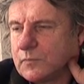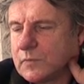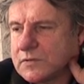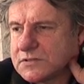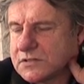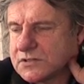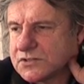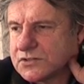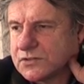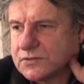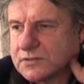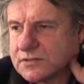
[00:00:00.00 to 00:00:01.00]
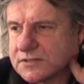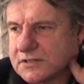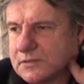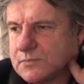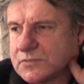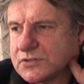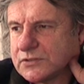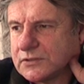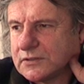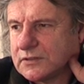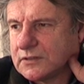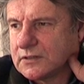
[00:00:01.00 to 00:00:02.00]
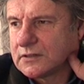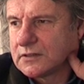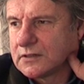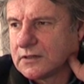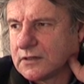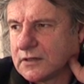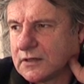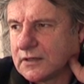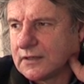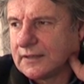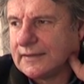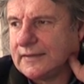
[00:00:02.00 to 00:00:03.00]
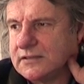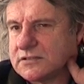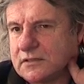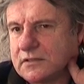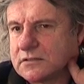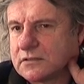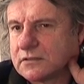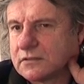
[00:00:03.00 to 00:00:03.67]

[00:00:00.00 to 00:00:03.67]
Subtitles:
Business students seem to get it.